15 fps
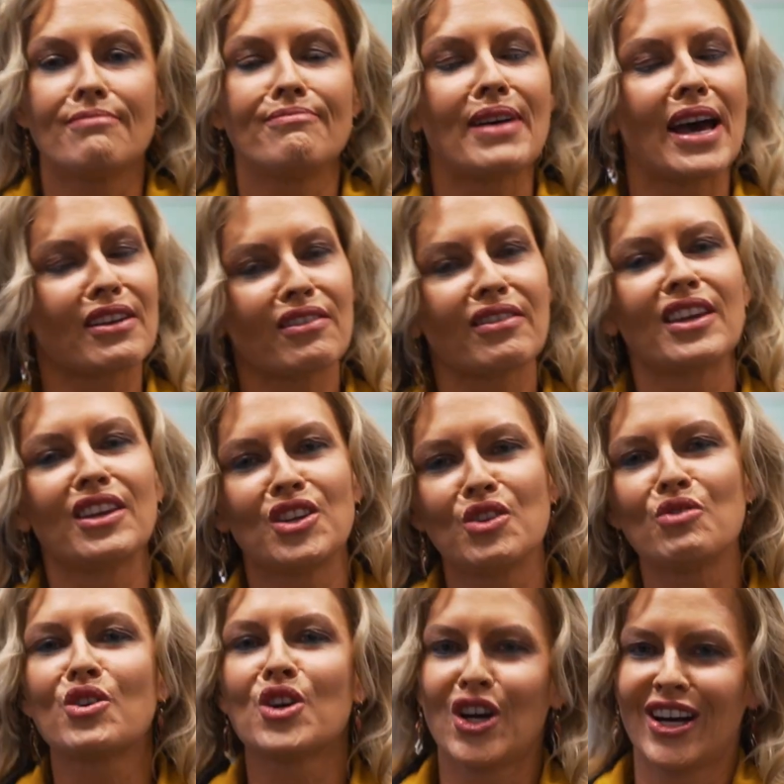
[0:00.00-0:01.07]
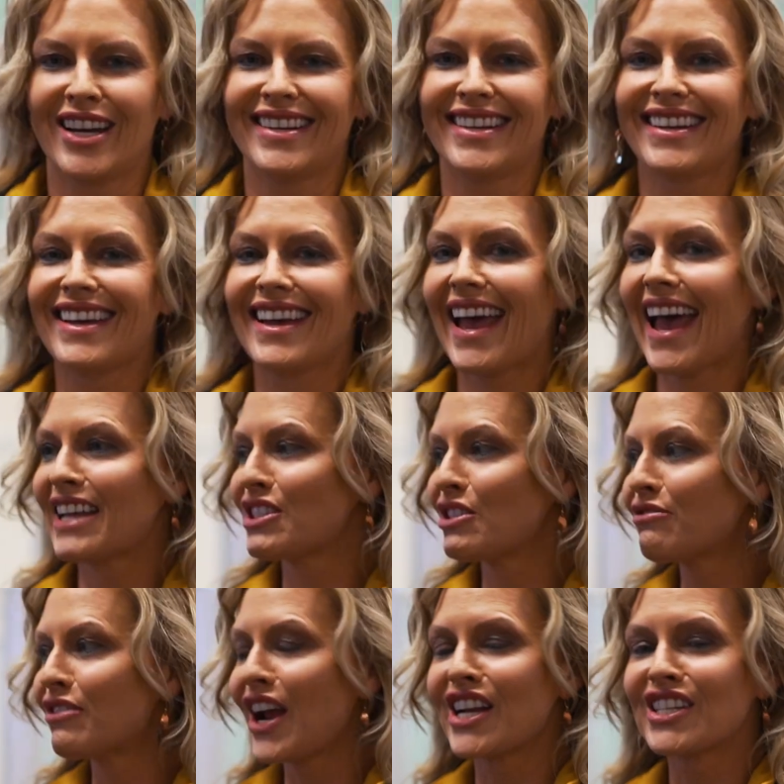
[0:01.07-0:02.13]
better than you could as the
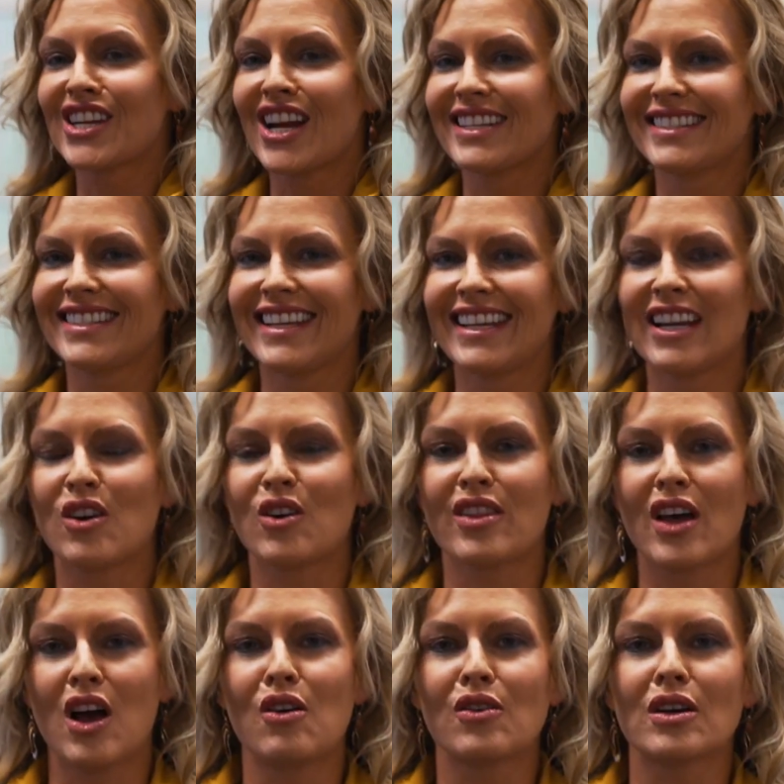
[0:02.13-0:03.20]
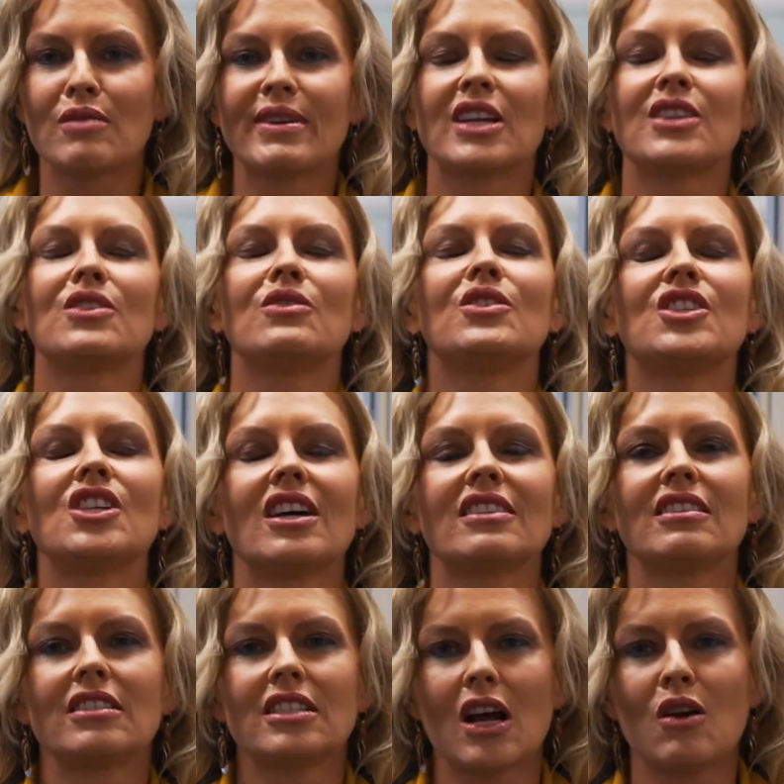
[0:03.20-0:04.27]
franchisee or the owner, because you
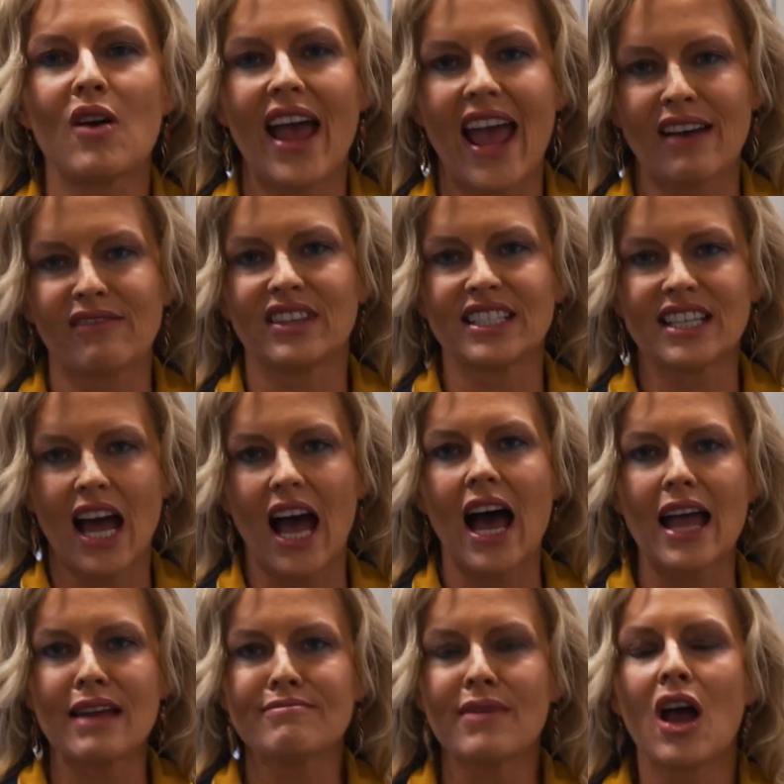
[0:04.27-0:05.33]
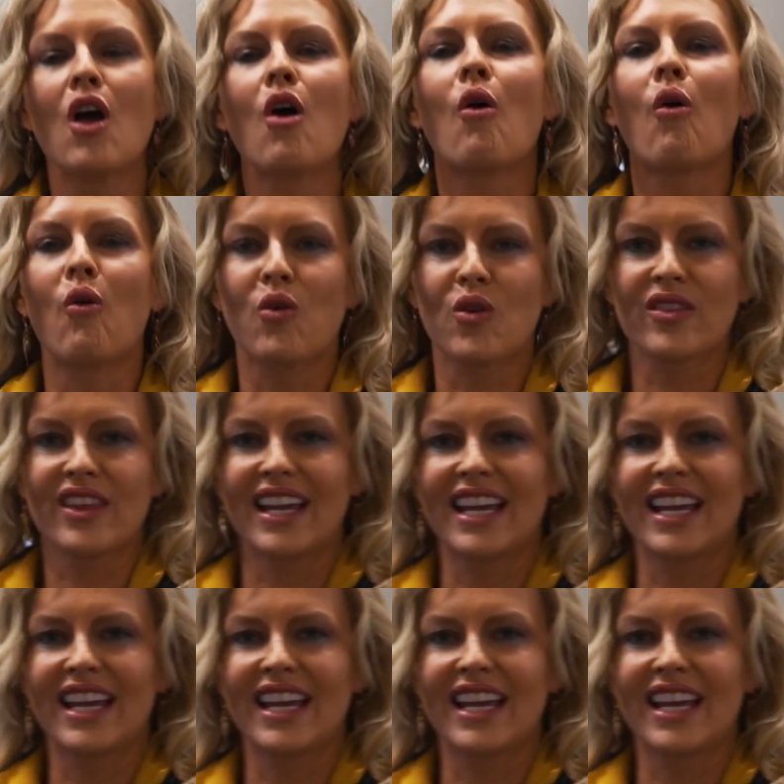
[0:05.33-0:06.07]
just don't have the time or the